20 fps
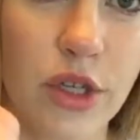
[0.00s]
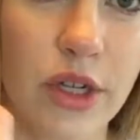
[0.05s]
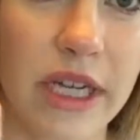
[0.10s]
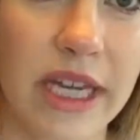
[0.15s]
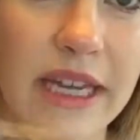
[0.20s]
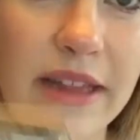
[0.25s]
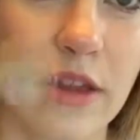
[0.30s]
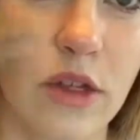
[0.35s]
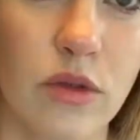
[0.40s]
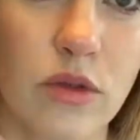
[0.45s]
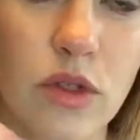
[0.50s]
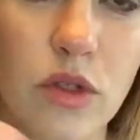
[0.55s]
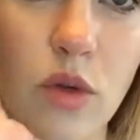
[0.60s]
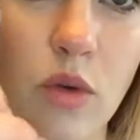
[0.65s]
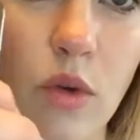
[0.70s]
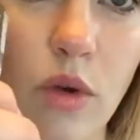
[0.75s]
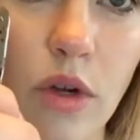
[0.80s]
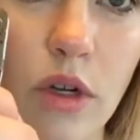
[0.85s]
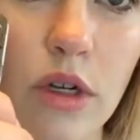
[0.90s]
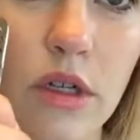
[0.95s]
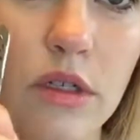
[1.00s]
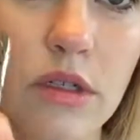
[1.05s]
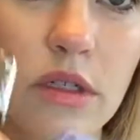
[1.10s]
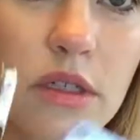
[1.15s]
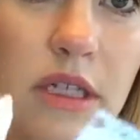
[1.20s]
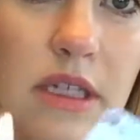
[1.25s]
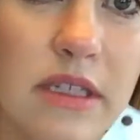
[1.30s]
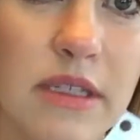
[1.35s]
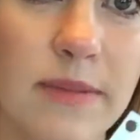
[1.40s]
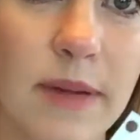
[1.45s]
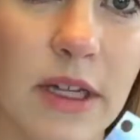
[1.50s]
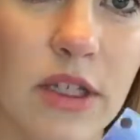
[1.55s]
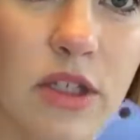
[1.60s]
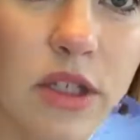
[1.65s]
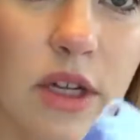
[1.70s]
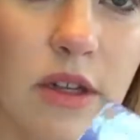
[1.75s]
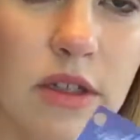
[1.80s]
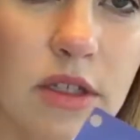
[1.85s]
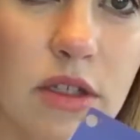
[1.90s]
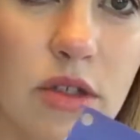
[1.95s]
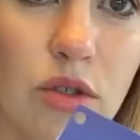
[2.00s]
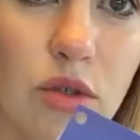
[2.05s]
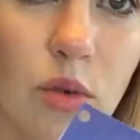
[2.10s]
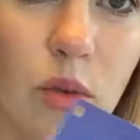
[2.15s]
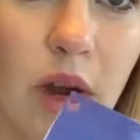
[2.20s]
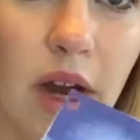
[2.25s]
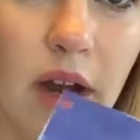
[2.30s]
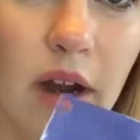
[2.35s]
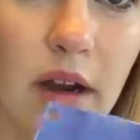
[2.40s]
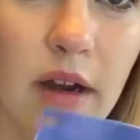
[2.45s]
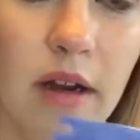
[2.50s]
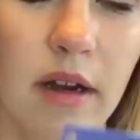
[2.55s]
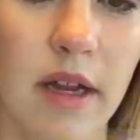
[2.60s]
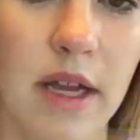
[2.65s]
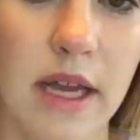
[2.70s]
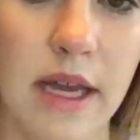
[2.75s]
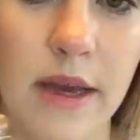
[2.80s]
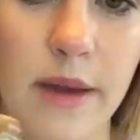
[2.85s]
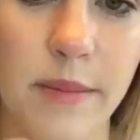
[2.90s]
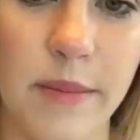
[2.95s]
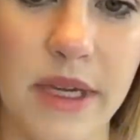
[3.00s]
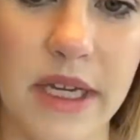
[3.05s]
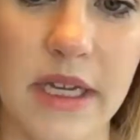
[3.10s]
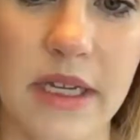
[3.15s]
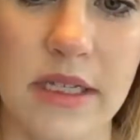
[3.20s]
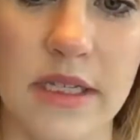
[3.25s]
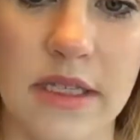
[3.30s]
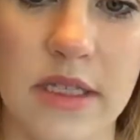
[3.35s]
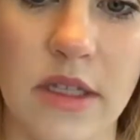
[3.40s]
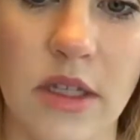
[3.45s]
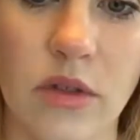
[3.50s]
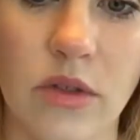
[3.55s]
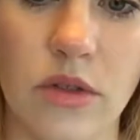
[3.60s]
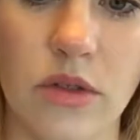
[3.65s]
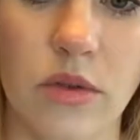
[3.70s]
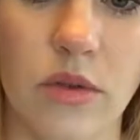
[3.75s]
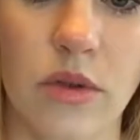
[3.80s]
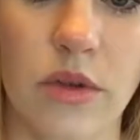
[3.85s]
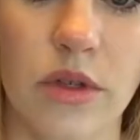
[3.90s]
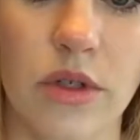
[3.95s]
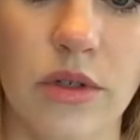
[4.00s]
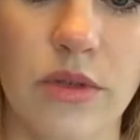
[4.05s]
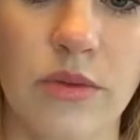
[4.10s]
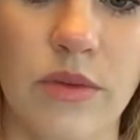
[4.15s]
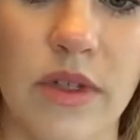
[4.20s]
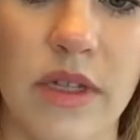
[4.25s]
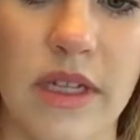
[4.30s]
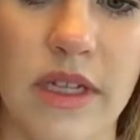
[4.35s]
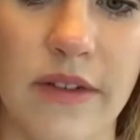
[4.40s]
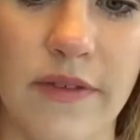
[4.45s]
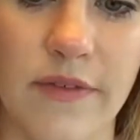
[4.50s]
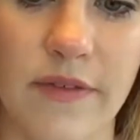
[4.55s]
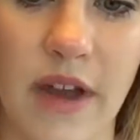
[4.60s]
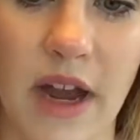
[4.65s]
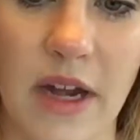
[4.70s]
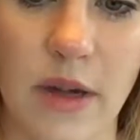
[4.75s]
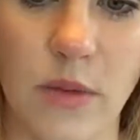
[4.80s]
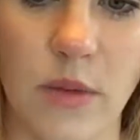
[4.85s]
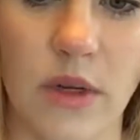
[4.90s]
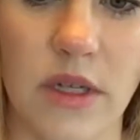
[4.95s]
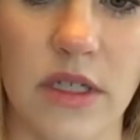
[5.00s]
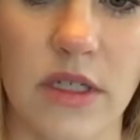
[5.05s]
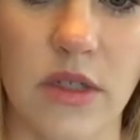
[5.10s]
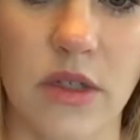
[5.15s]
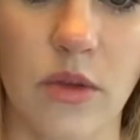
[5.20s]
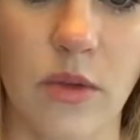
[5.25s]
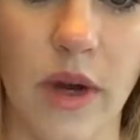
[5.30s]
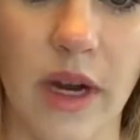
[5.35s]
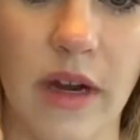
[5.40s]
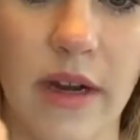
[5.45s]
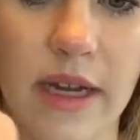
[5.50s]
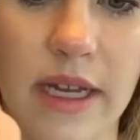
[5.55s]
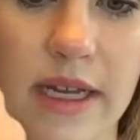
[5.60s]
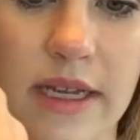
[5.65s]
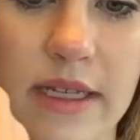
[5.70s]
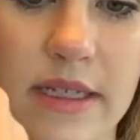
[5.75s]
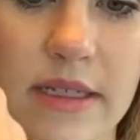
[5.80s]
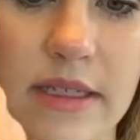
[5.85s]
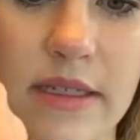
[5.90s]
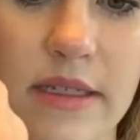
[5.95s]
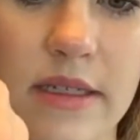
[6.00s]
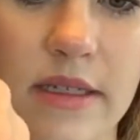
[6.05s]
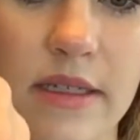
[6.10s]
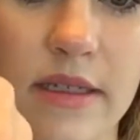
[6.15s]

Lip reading: to get those corners, especially on the square, because those corners really define what a square is.